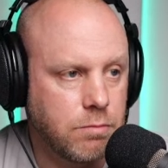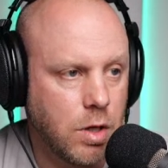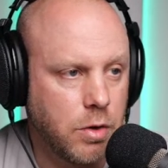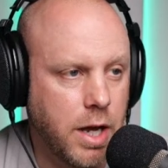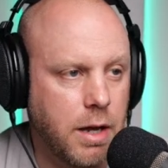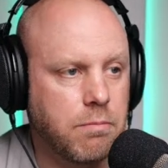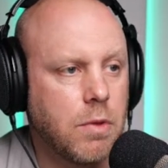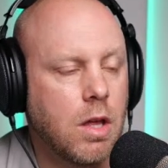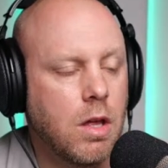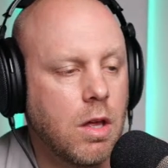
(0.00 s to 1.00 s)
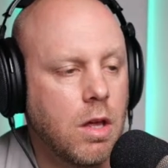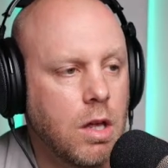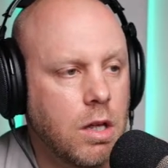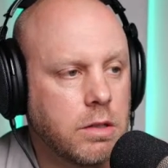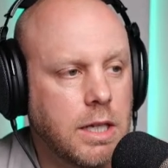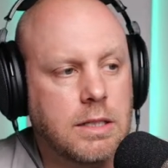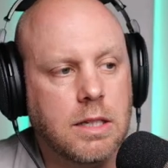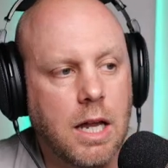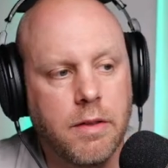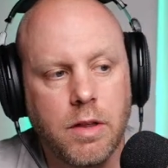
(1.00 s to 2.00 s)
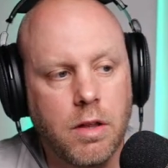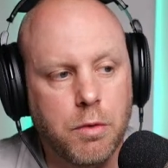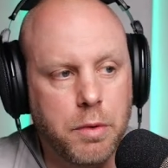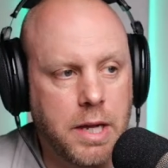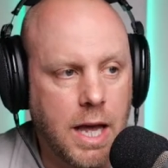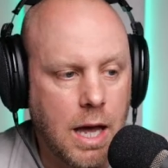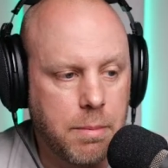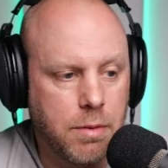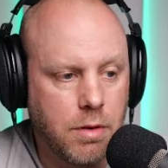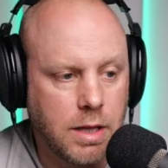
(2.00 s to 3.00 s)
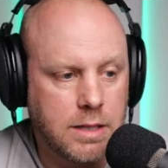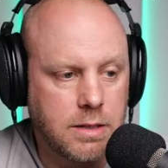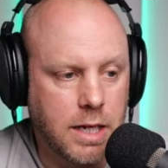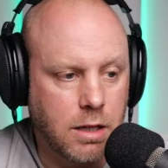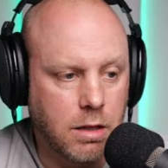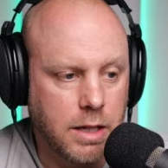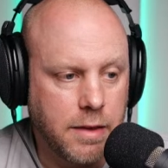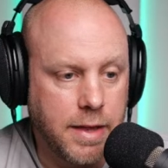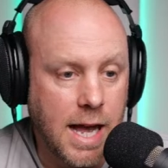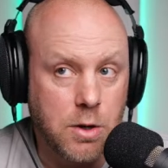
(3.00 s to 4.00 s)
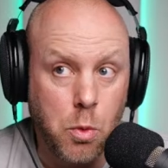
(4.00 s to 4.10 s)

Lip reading: Okay, so that's kind of the recap. Let's take a look at the actual